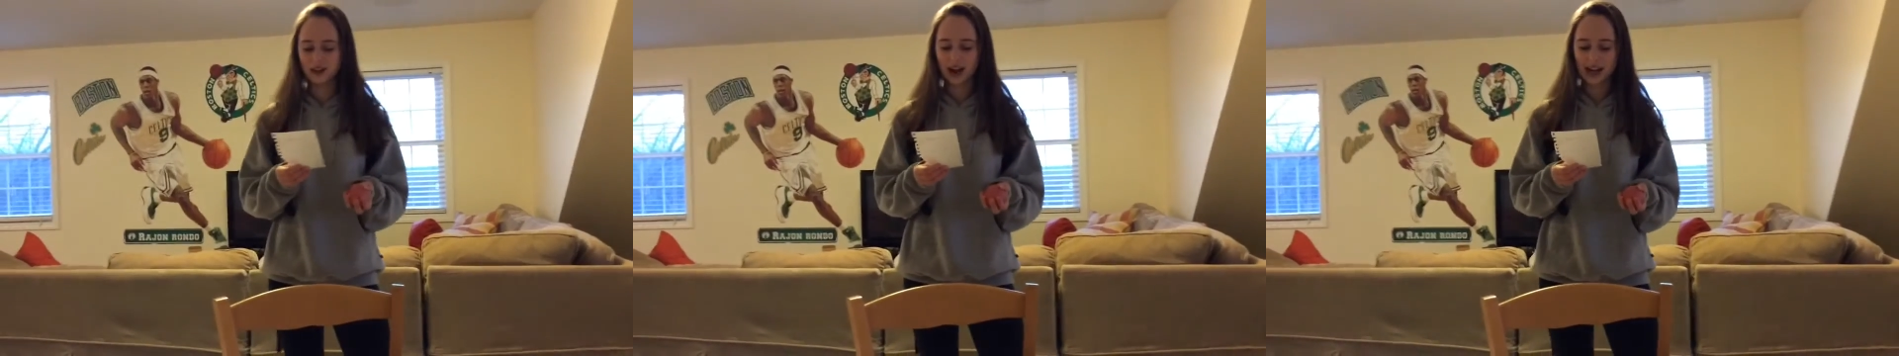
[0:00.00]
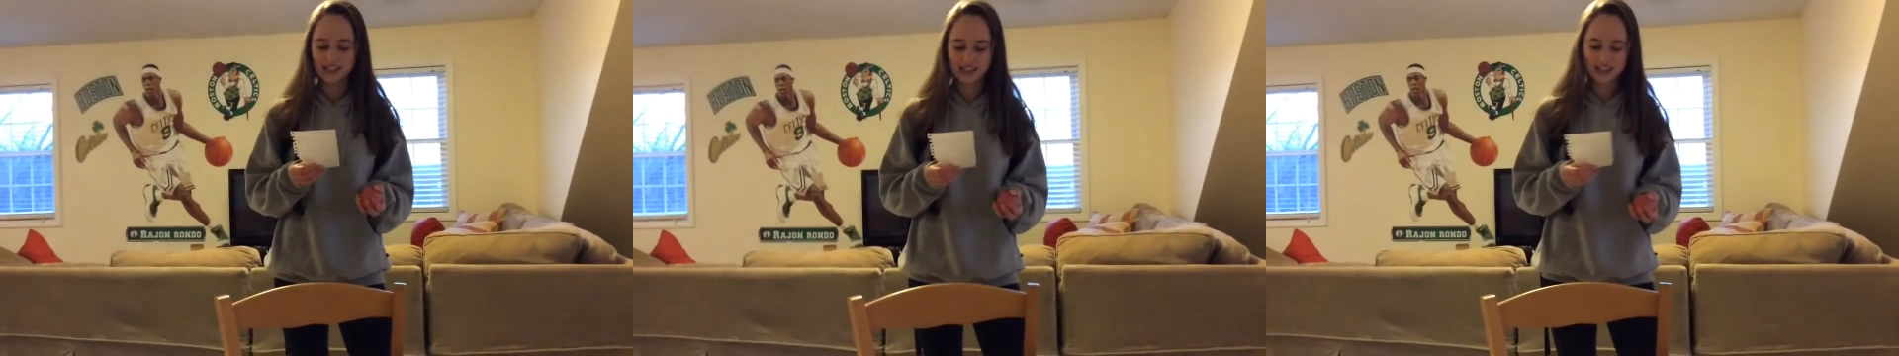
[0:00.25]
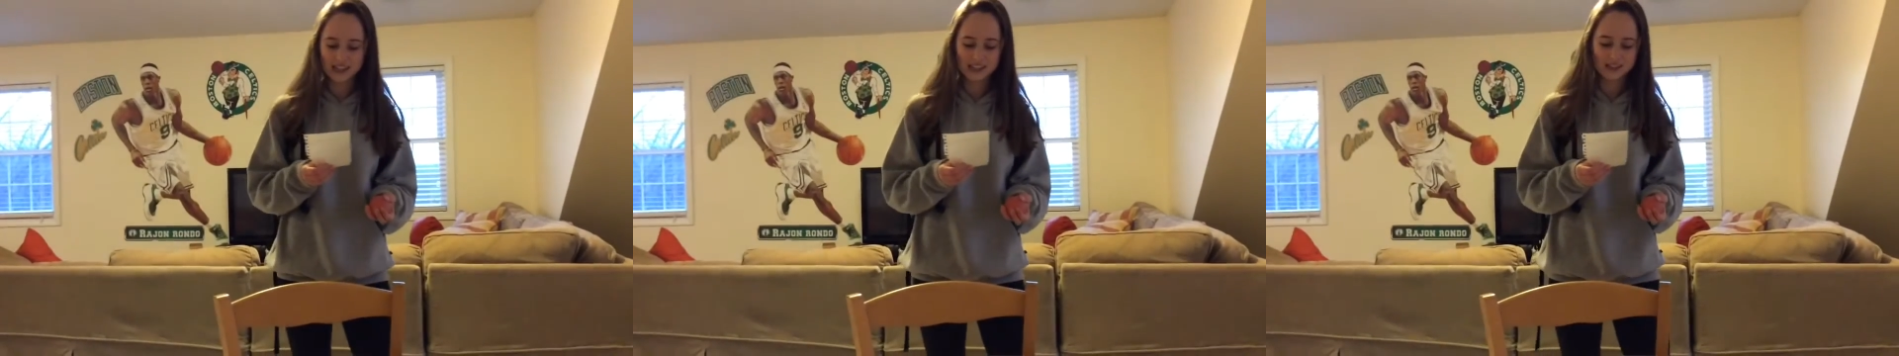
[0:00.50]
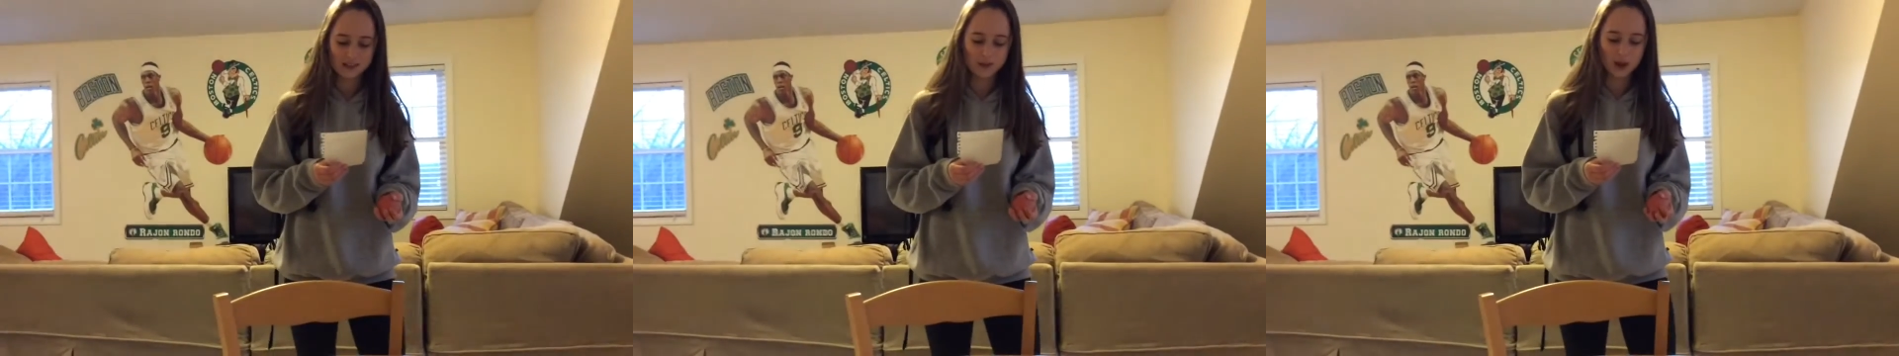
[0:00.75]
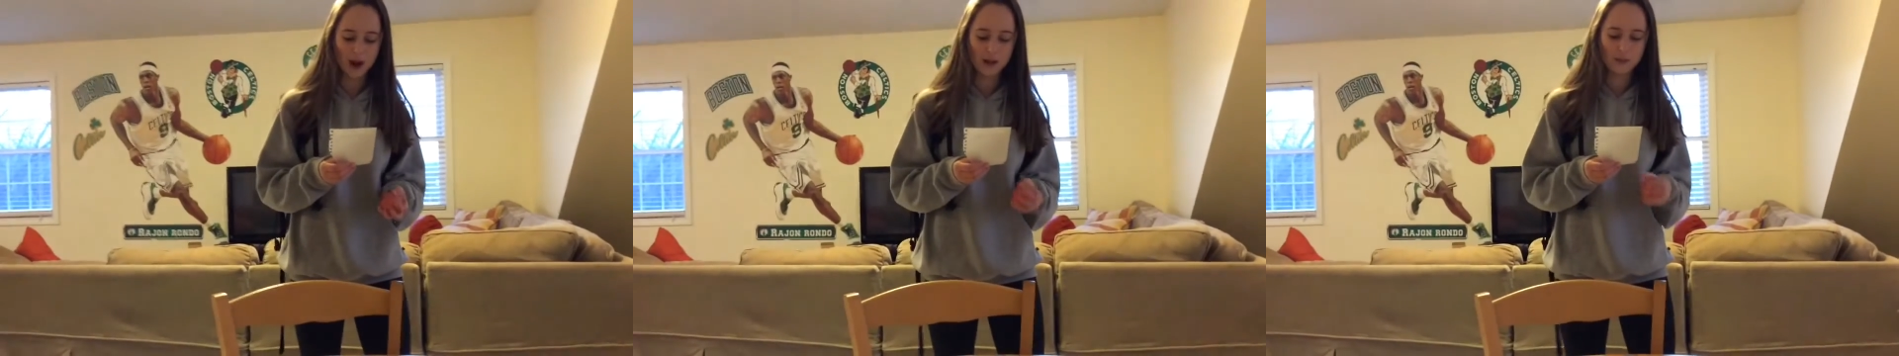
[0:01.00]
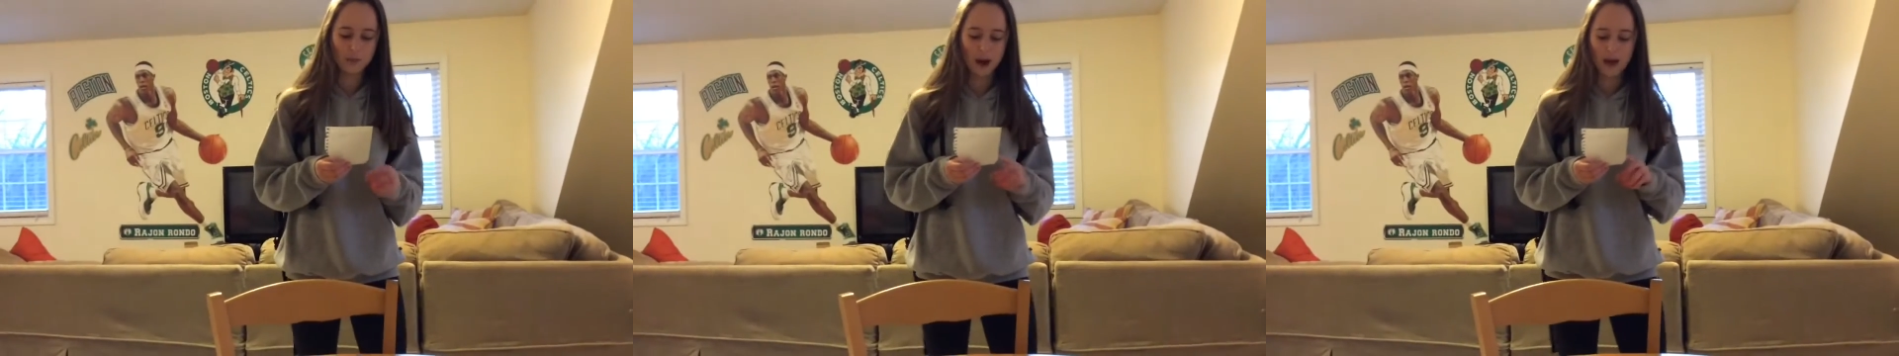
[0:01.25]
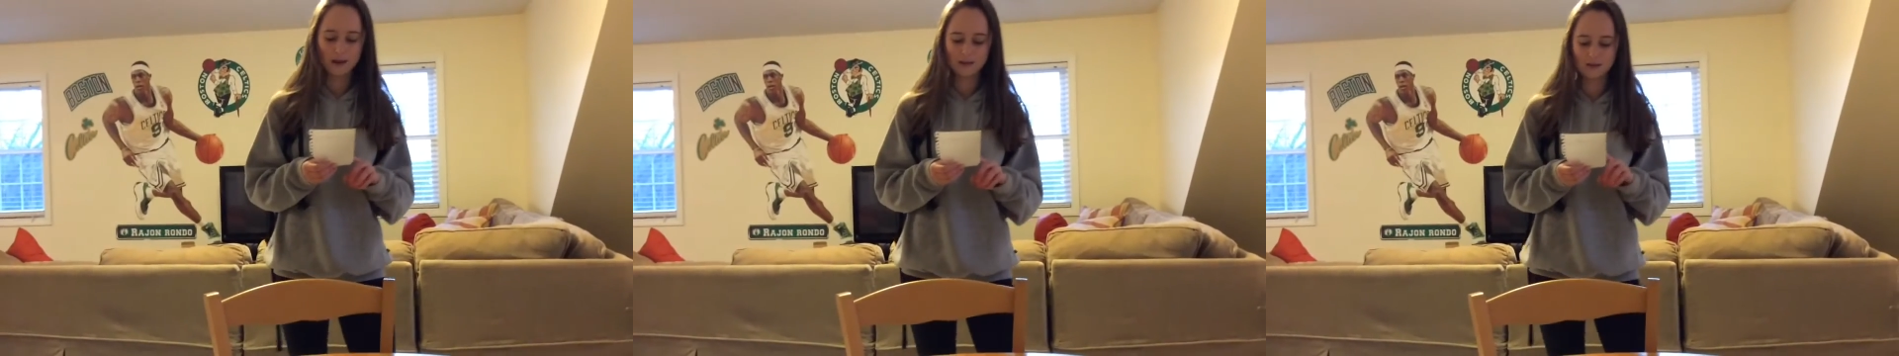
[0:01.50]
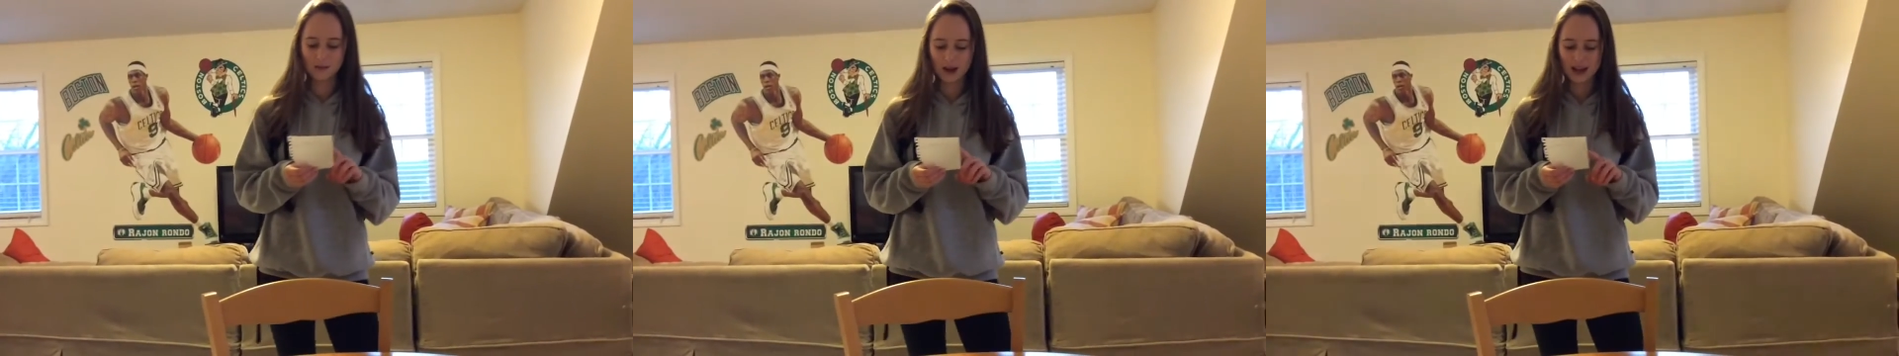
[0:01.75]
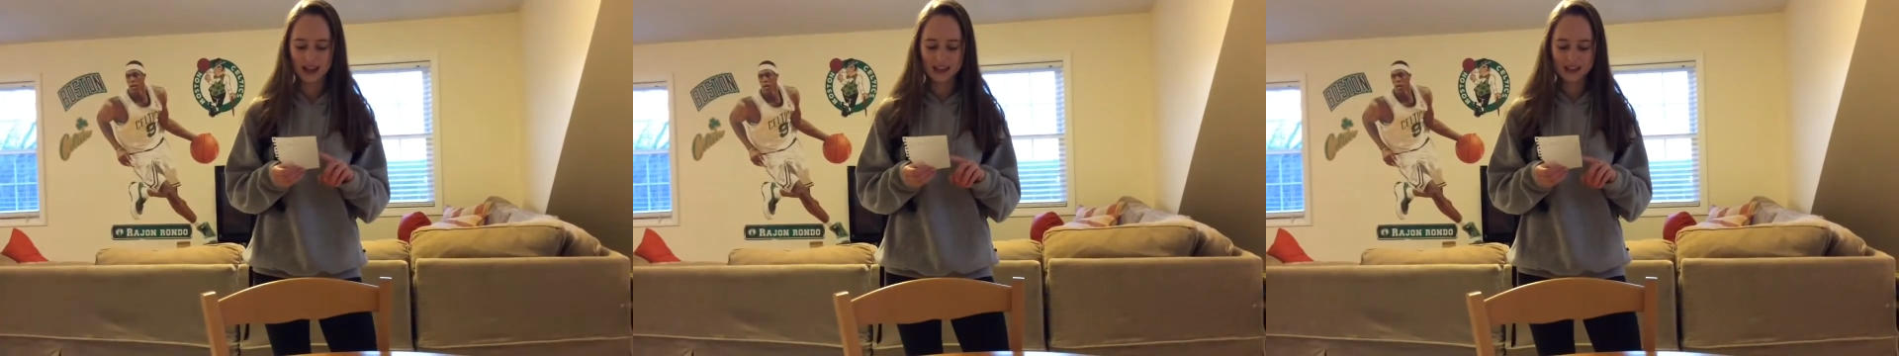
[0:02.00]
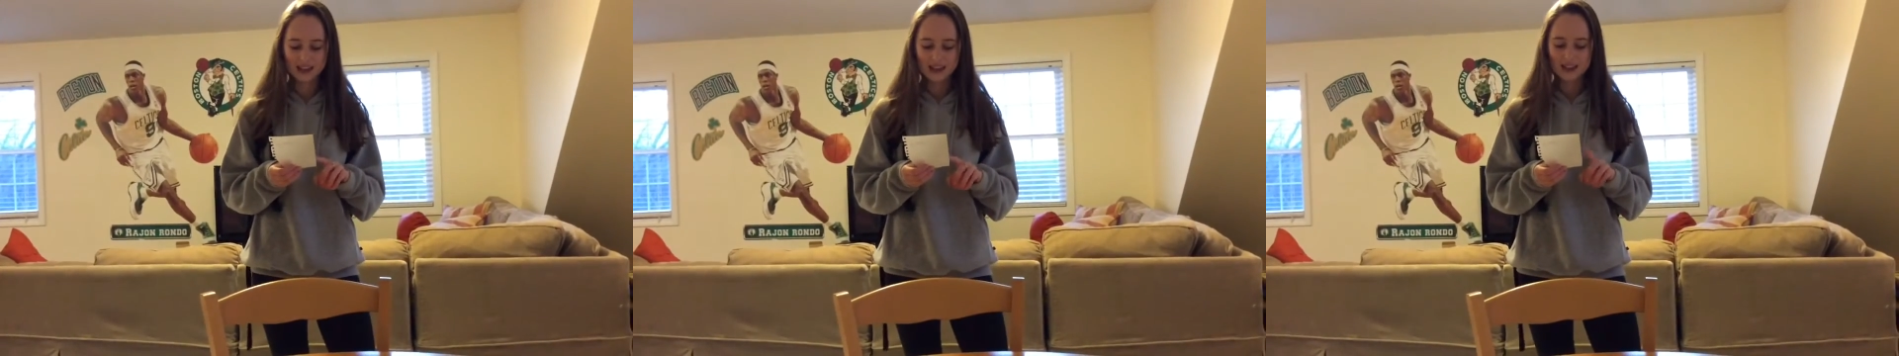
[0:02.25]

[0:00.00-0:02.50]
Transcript: crisis, John Brown's raid,